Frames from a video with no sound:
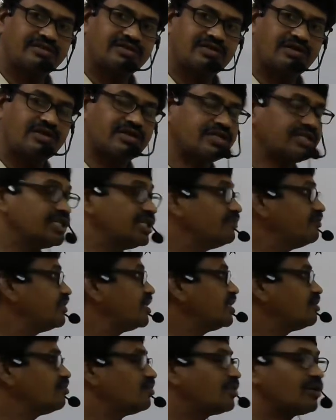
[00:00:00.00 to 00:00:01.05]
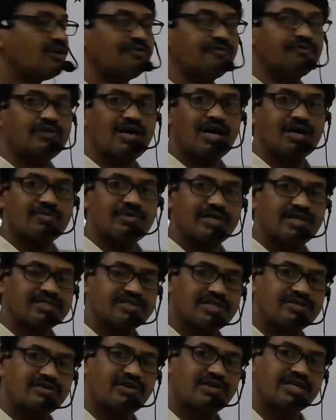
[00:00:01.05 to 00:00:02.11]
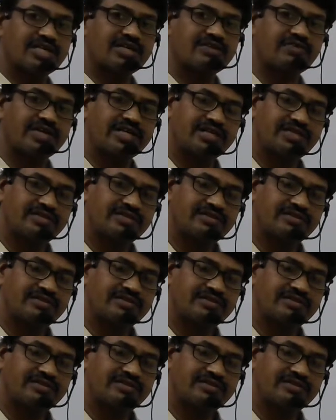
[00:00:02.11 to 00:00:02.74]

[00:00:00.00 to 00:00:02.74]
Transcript: or infinite number of orbitals are not required.